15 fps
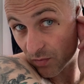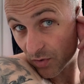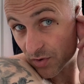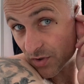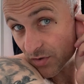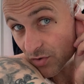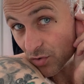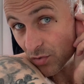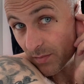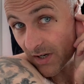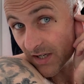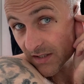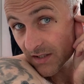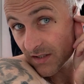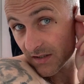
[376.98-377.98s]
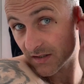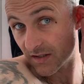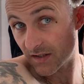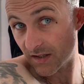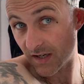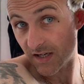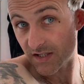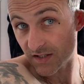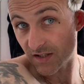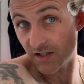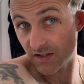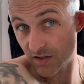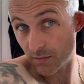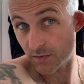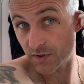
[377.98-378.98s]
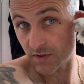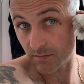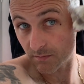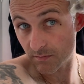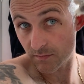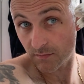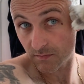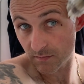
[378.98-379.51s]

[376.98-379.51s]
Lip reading: wasn't too bad. I actually hit it with some